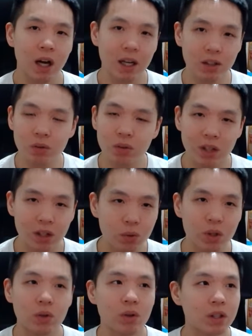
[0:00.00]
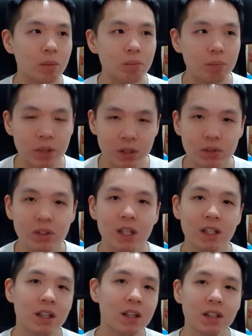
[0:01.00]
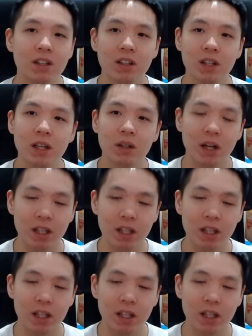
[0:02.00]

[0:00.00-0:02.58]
I don't think we're going to build anything today.